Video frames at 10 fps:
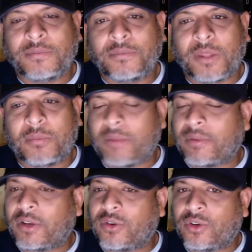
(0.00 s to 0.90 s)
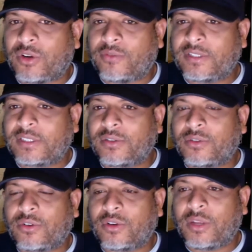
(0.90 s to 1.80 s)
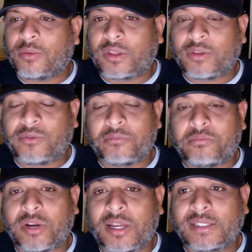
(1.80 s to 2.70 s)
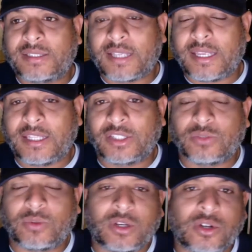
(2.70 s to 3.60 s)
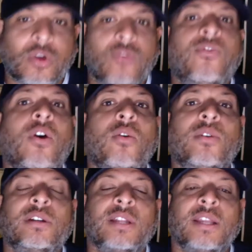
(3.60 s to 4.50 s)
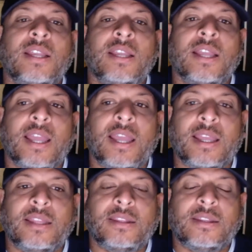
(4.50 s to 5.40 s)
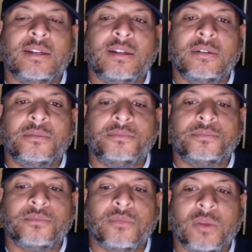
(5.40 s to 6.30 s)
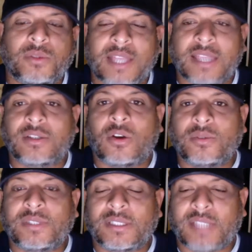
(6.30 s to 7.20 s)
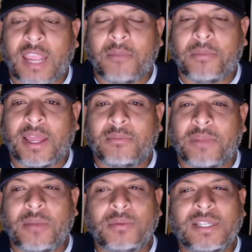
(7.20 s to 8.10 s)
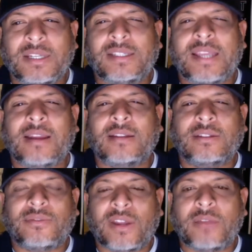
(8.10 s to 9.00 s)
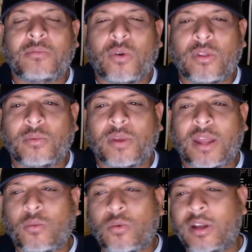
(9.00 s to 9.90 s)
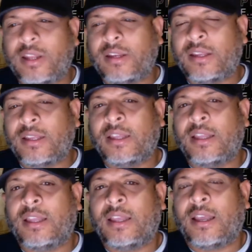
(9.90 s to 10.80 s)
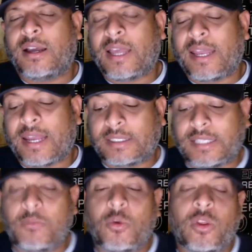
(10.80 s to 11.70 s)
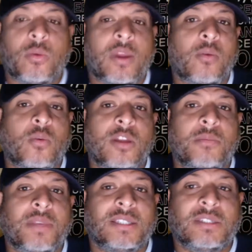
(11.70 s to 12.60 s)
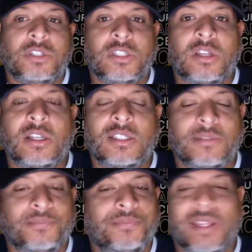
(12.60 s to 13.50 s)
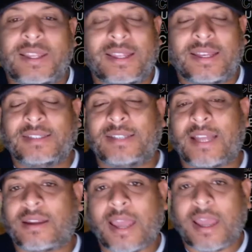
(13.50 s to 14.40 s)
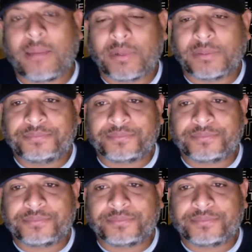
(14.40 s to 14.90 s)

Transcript: maybe a little nervous, or he wanted to impress, and he just wanted to go forward. And which that's always his game plan. But he was getting tagged in this fight more than what I wanted. And I say more than what I wanted because there's talks, and that's not going to happen.